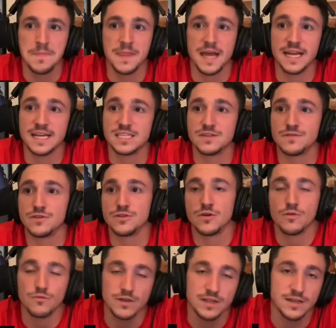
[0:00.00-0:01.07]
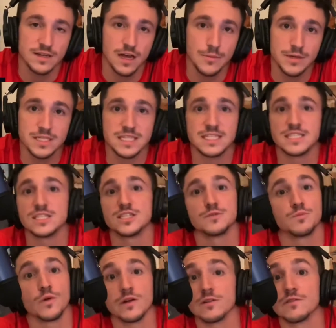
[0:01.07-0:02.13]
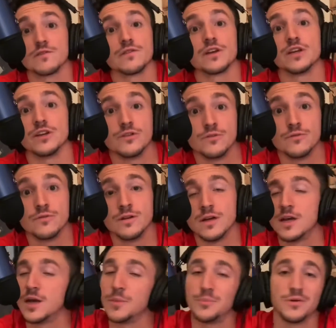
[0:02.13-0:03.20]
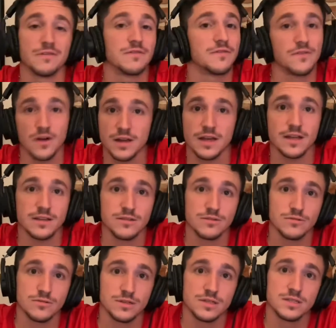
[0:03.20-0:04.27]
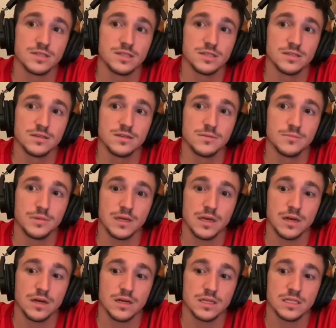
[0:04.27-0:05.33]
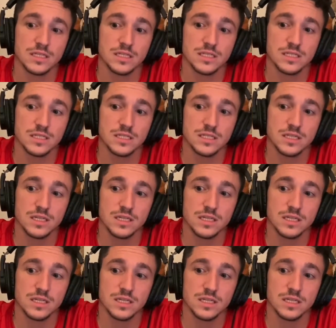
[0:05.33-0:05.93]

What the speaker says: I guess if you don't read the comics, it's spoiler for you, but fuck it, dude, because